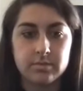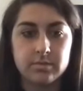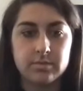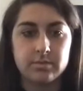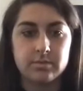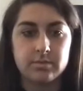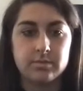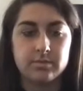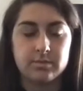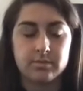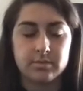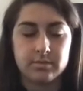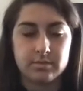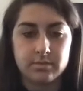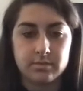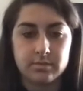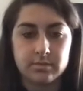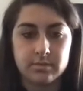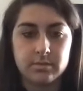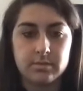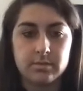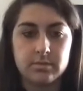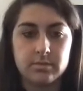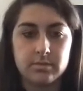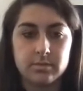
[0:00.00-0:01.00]

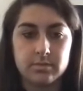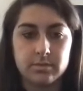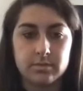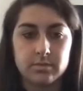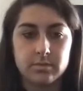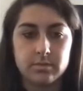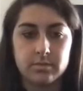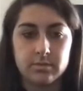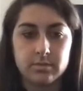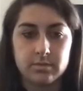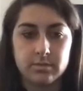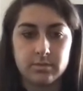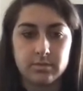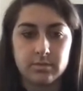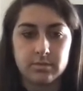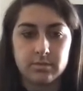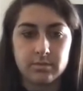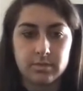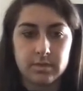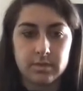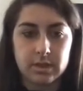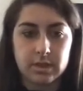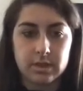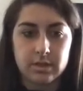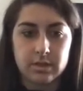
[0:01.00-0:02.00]

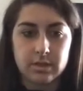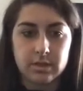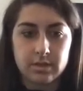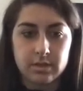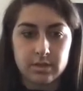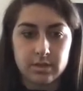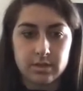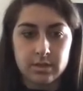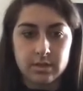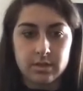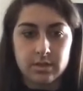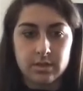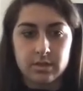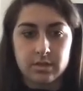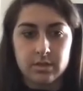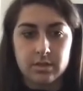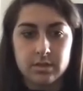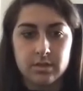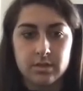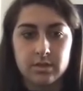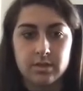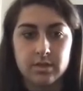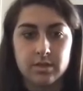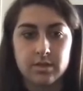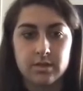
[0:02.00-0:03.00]

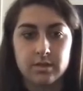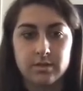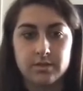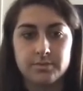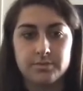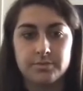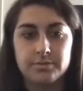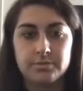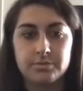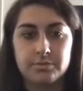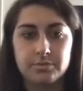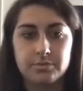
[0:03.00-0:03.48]
(not speaking)